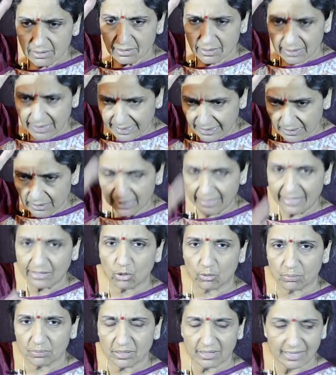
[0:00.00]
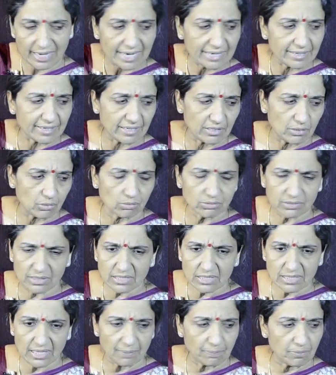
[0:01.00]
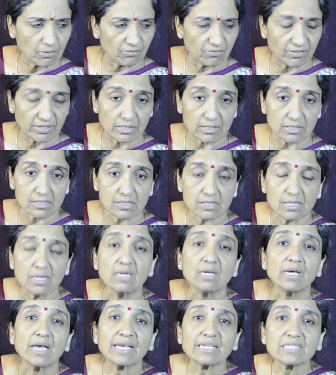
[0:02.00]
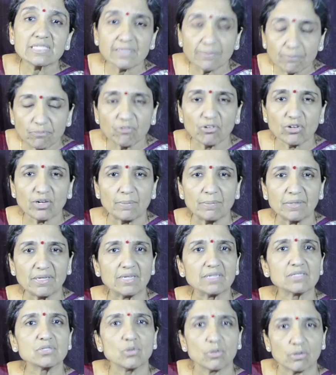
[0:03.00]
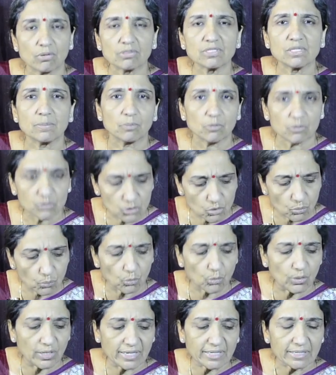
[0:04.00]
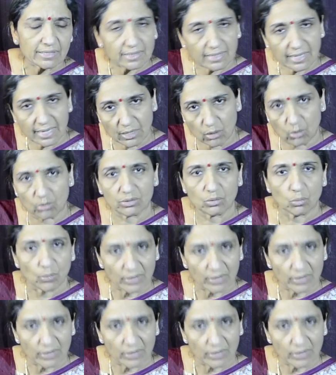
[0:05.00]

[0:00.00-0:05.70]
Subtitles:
like a helicopter landing, Just keep your fingers. Except for gamakas, you are not supposed to pull it along the